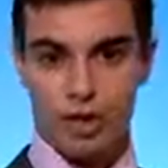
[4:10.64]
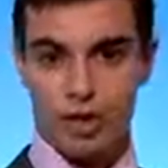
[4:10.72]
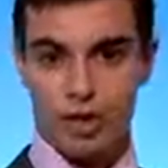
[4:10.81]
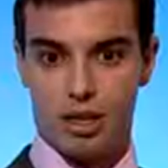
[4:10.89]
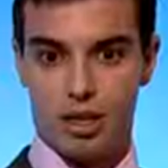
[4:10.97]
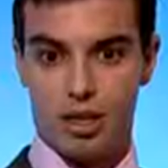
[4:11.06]
me,
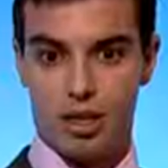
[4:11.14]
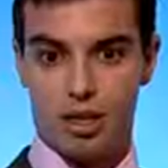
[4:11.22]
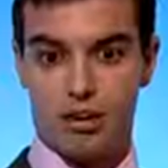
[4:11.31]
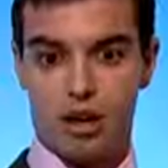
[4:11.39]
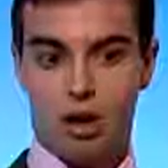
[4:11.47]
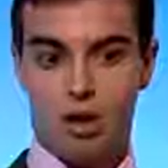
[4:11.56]
and
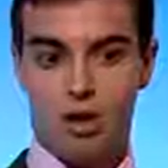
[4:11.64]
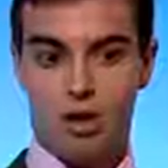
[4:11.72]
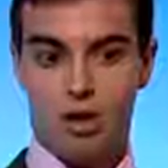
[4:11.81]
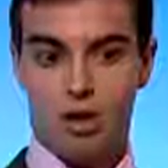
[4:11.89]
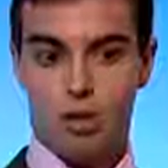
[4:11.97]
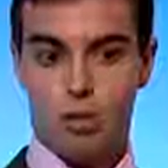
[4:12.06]
there are
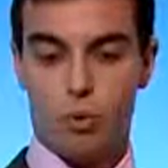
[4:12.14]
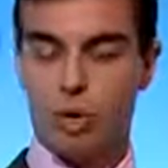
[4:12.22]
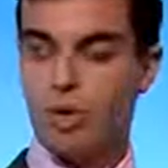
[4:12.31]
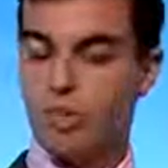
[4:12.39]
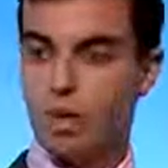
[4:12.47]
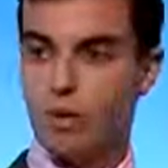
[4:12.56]

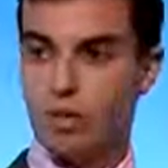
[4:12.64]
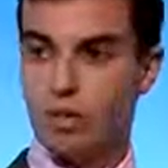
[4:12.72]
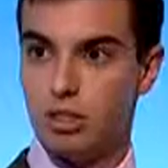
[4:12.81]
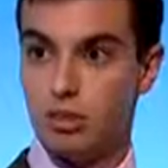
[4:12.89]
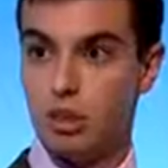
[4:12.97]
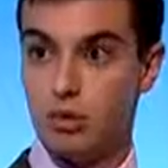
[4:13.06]
ways out there
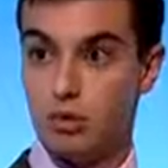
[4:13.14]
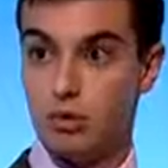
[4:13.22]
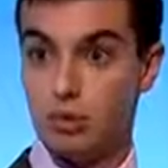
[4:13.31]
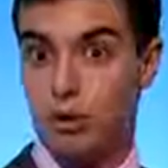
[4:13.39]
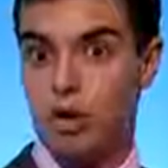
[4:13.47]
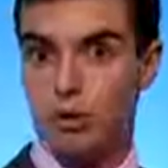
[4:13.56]
to
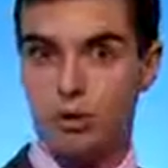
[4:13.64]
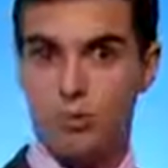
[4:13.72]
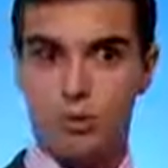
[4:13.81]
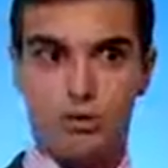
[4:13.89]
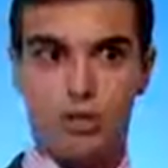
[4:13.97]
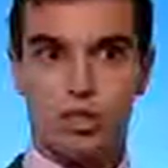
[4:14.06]
become a
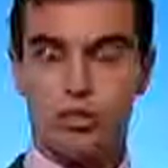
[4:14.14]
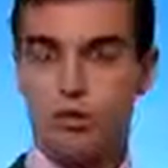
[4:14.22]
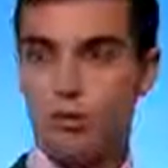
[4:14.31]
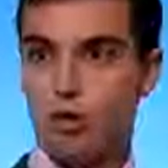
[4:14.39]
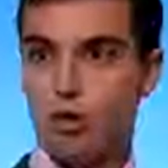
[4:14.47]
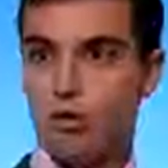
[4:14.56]
professional
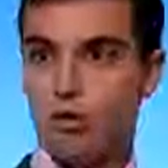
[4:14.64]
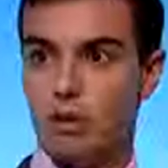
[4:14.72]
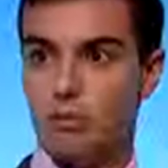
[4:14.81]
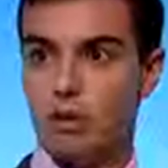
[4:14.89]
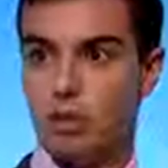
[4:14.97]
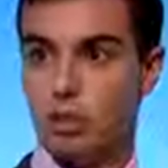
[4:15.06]

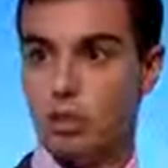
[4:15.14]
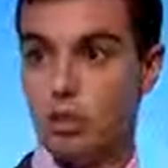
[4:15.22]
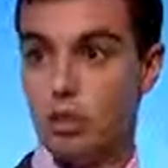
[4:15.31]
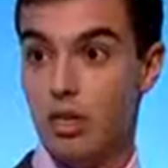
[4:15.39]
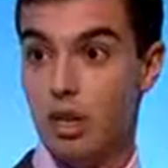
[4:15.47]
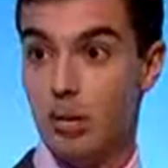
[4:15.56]
qualified
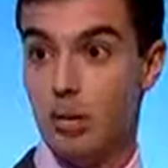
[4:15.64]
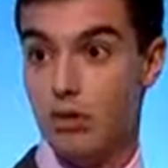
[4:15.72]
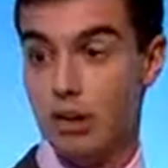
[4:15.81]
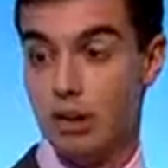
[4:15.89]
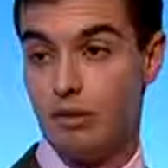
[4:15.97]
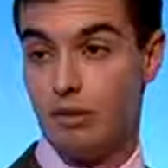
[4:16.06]
person
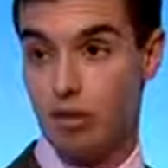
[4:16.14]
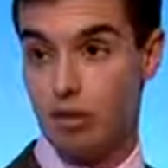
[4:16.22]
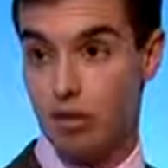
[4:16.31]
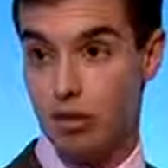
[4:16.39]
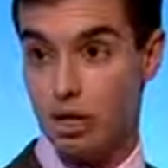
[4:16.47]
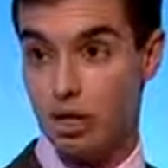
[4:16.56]
without having a
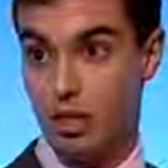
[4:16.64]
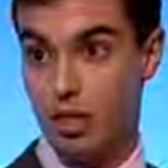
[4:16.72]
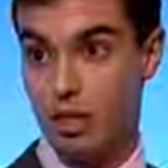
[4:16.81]
degree.